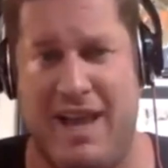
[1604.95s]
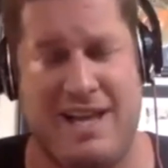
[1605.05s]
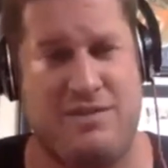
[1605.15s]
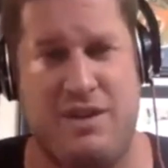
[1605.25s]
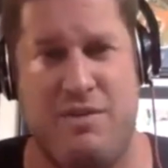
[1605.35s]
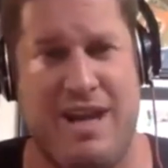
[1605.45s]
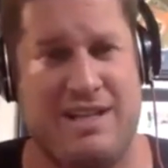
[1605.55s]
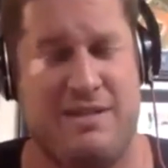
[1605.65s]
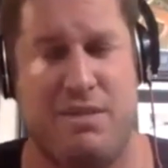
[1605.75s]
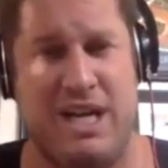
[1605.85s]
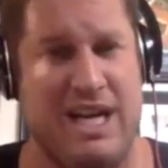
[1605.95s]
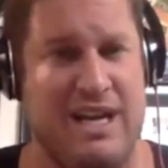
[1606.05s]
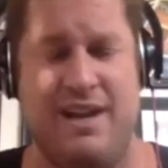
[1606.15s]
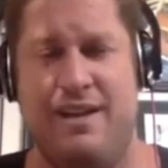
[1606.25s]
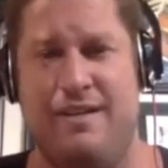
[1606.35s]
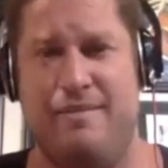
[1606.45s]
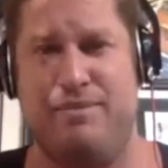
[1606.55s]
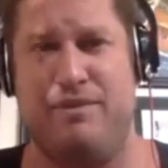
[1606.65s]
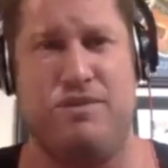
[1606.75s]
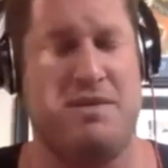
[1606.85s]
Last week we had somebody
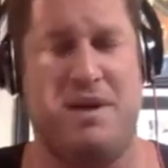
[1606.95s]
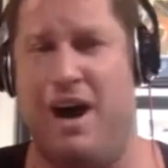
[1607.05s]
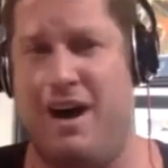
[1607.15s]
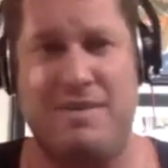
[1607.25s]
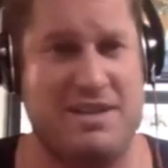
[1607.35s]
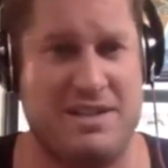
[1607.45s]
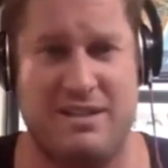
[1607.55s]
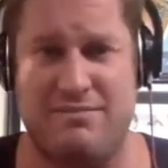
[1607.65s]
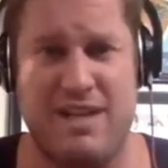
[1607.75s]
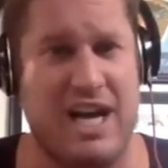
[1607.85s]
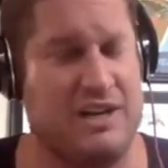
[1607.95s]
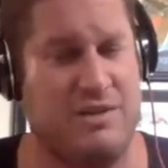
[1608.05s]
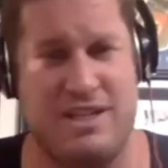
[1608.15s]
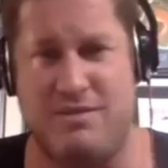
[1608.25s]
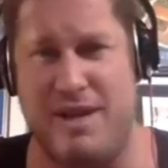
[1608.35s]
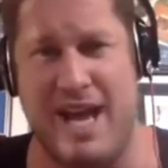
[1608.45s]
from the Bahamas talk to us.